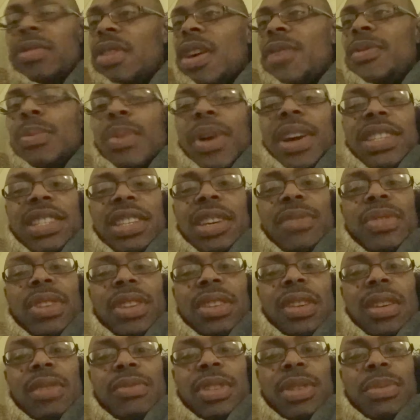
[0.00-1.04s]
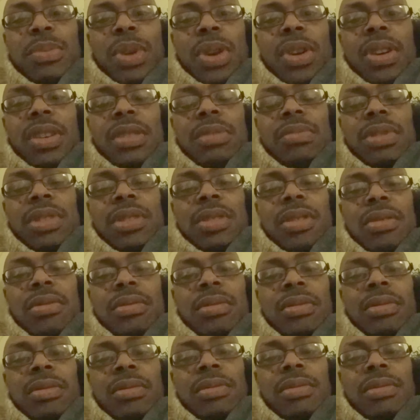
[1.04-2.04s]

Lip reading: everybody's giving love to America, you know.